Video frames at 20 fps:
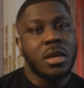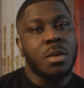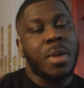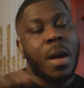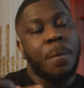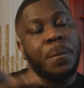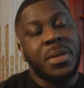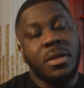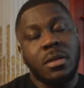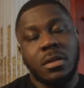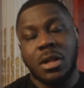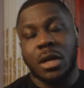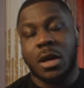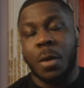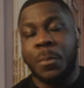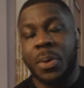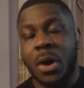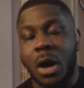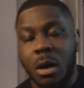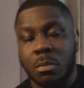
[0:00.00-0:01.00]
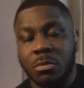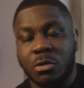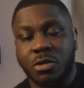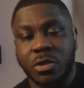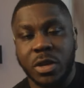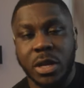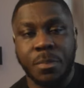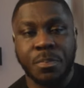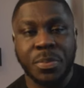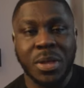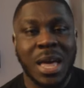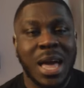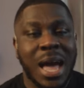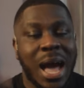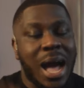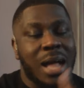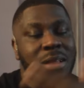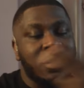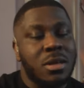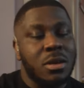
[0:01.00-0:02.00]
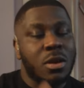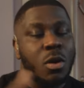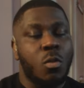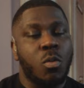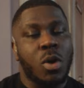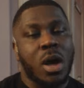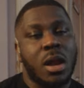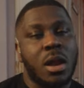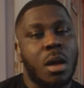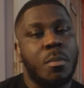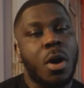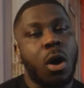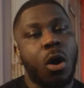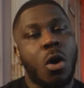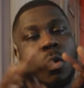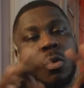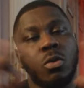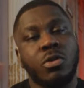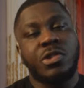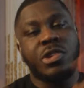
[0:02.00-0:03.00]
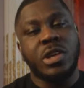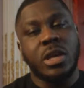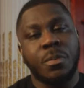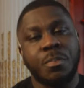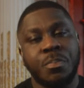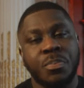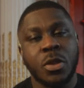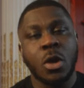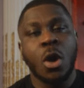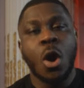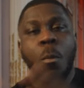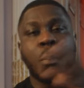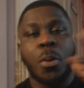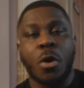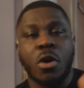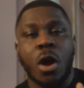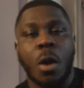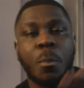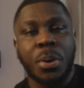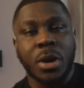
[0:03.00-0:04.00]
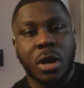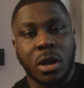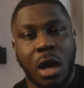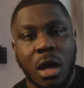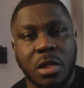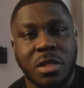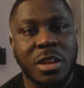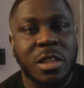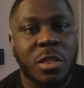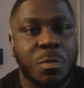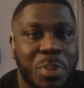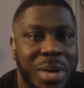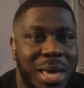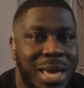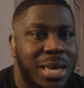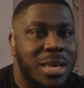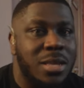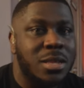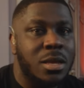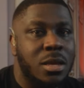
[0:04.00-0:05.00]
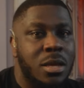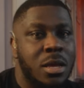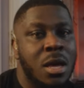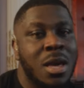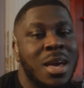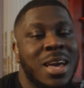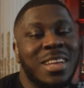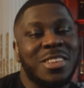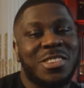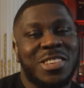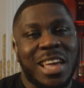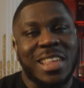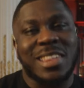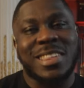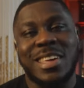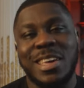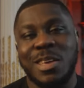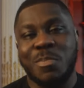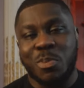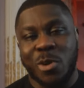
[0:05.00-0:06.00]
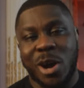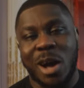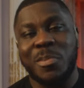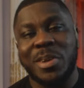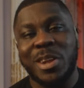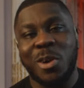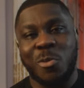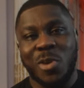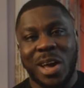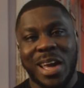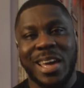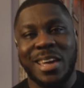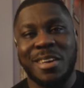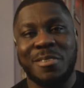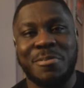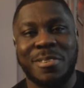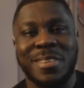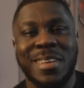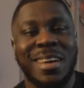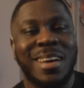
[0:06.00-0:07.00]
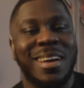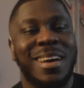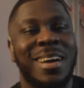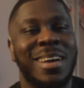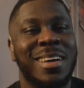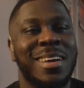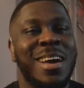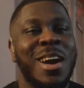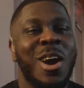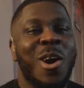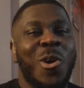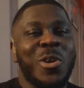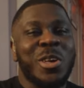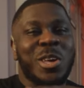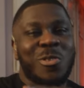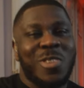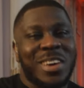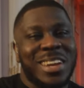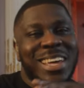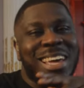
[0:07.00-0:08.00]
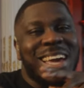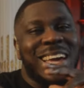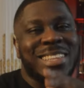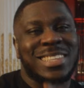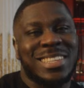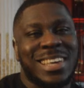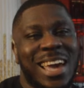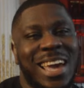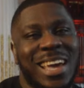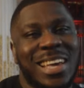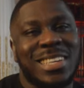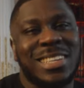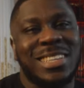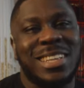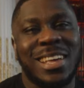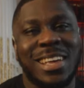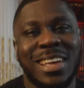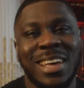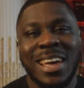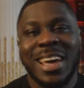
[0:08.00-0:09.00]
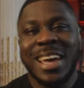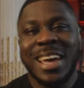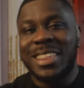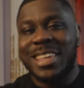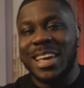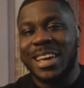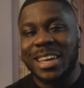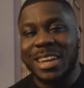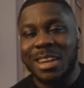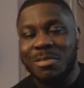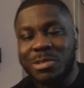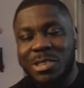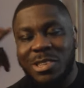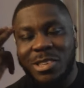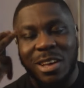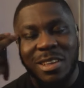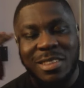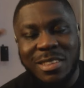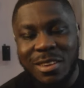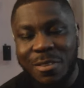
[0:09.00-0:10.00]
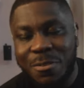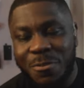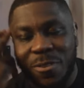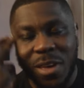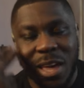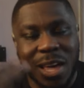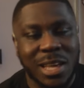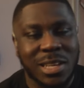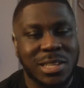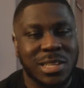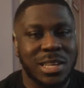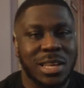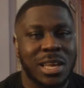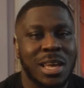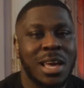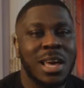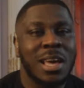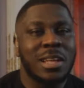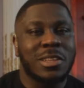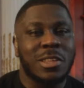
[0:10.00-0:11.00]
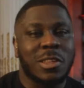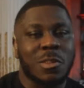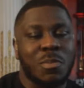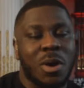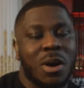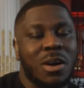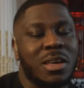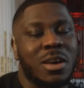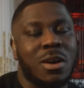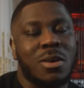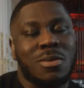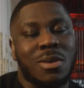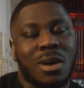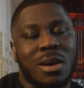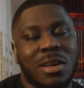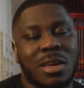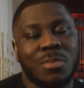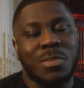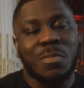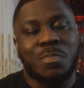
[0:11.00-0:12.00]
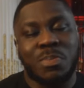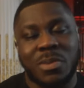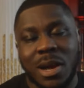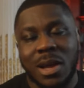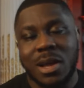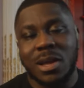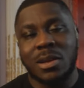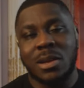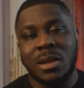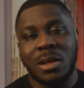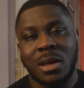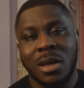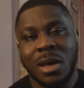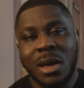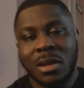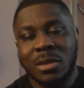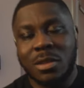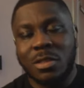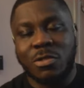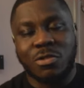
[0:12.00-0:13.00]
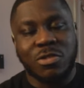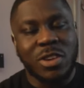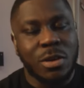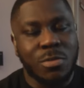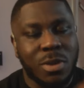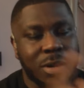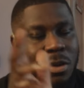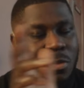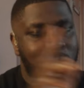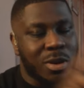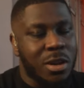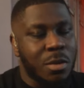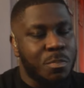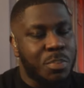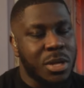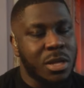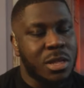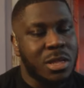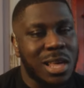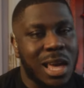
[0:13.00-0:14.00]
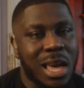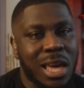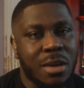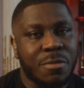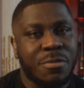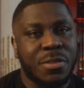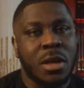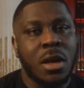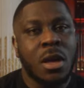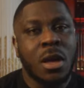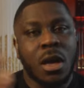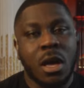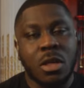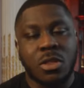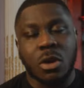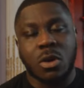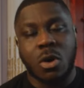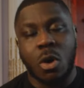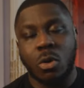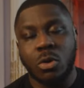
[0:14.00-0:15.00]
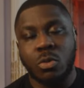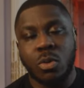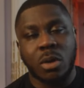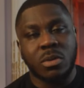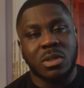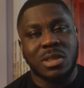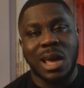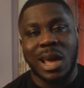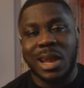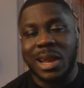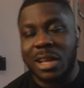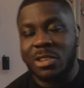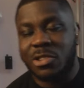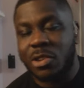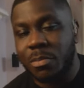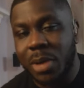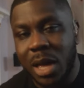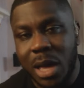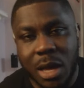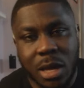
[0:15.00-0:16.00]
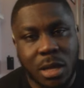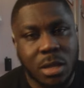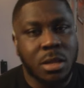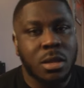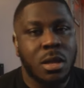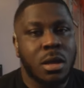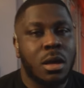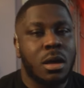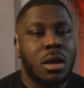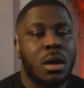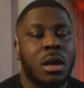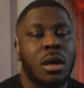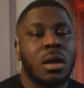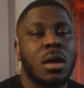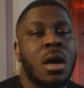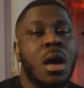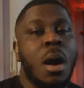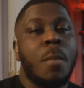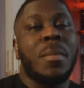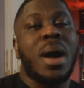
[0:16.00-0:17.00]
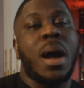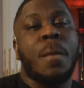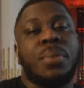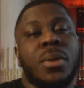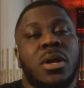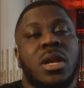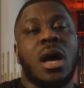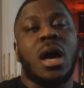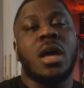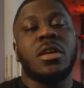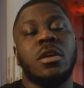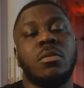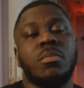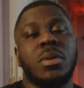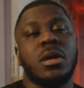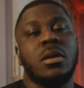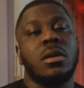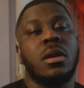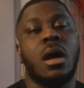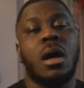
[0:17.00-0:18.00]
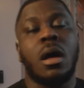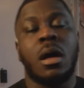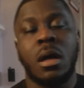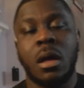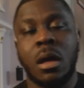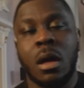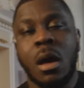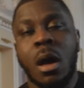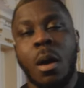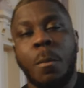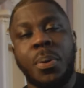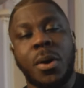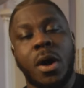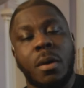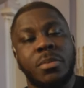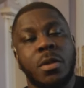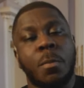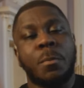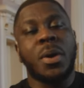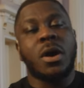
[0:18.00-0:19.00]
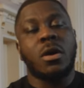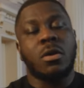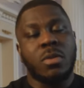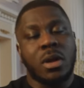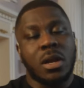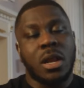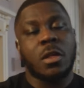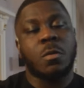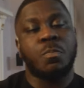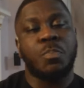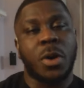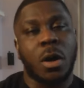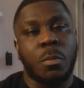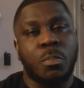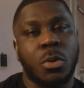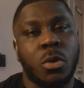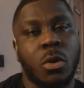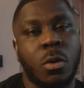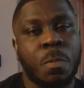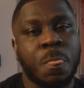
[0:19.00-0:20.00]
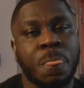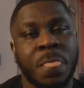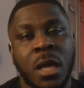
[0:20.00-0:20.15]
Yeah, my peep like a palm tree. Handle it well, I'm an OG. Pour up a glass of the spade. Jet ski, boy, I'm on a wave. Or you wanna get a taste? Taking them shots to the face. The smart girl won't give me brain. The street one, I wanna be saved. It's a cold world, something like Jermaine. My brother, how you mean love? Pop the bottle and let's bubble.